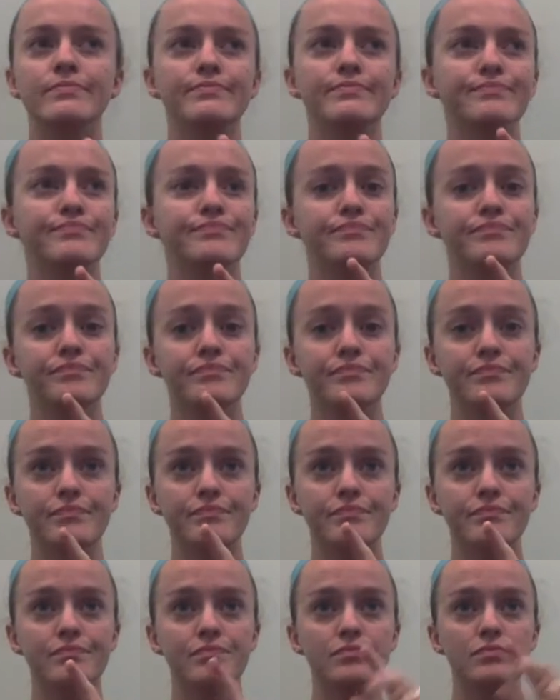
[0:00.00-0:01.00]
You
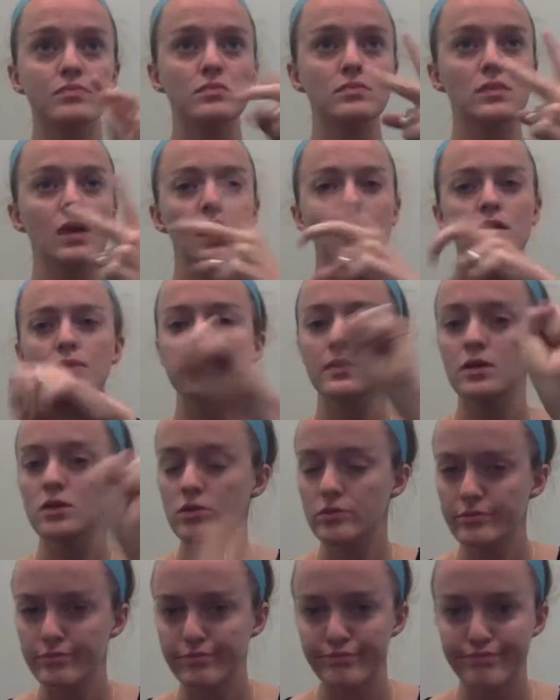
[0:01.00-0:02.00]
understand what teachers are
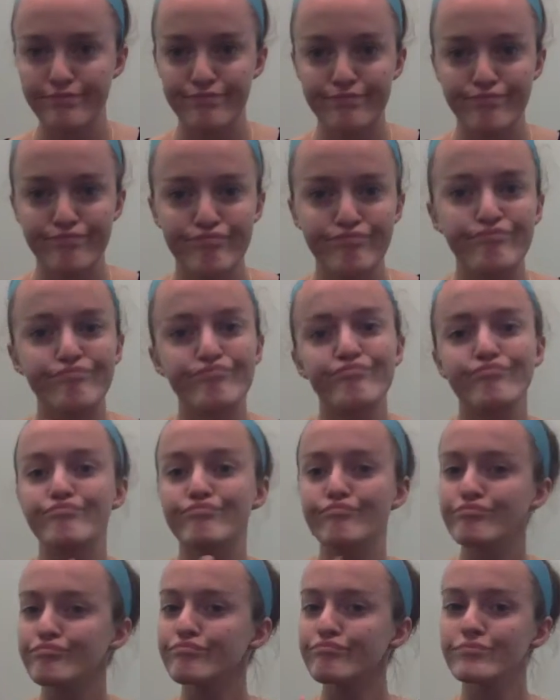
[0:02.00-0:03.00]
looking for.
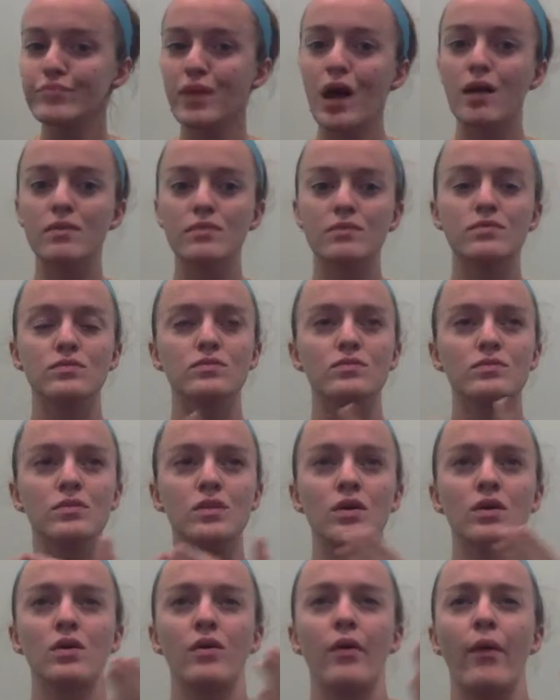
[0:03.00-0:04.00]
You
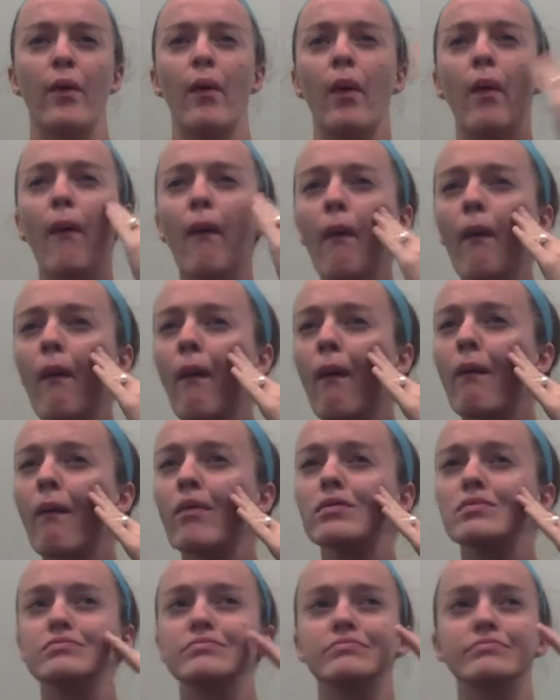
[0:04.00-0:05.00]
understand what it is
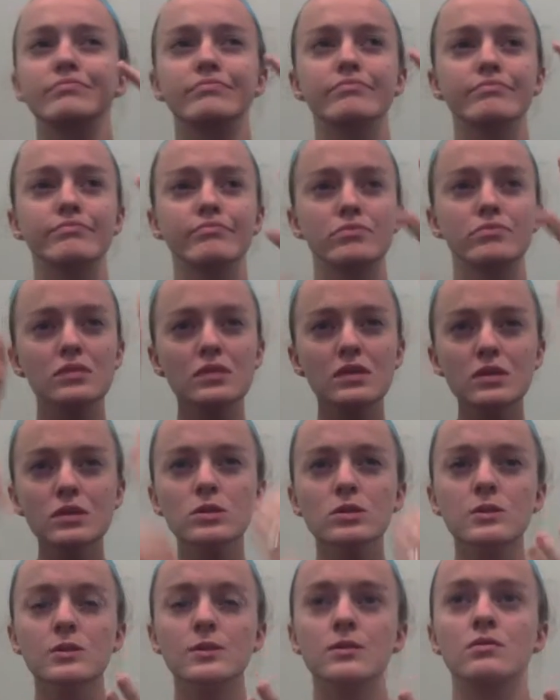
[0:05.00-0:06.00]
that you're supposed to do and
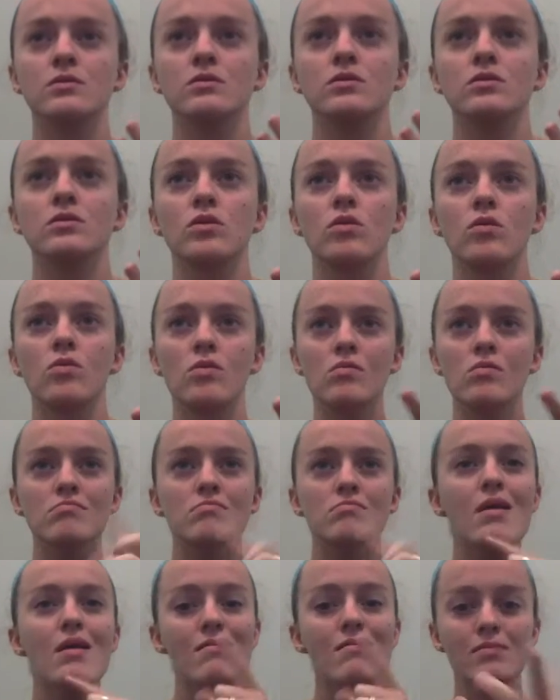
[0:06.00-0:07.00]
how you're supposed to
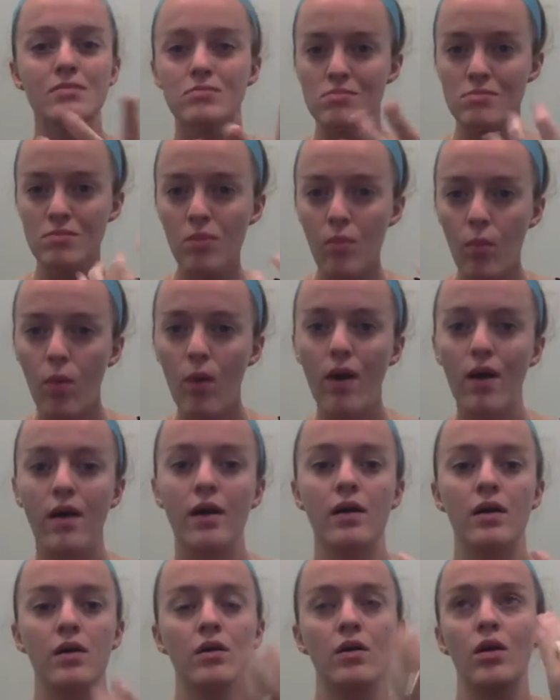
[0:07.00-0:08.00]
analyze different
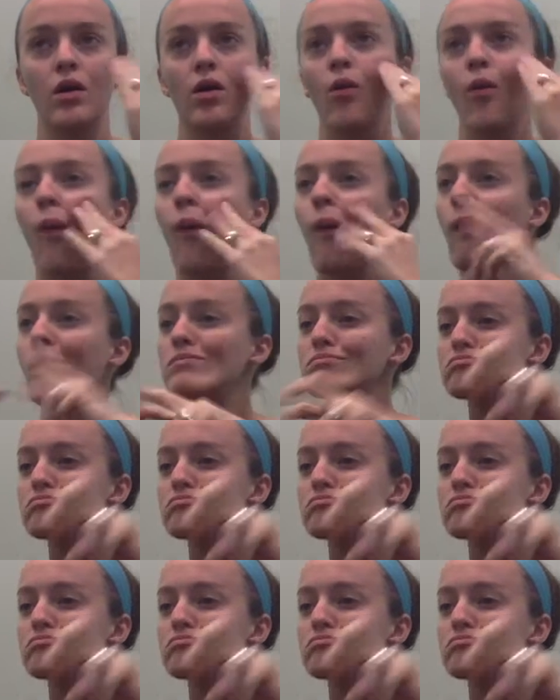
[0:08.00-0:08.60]
issues.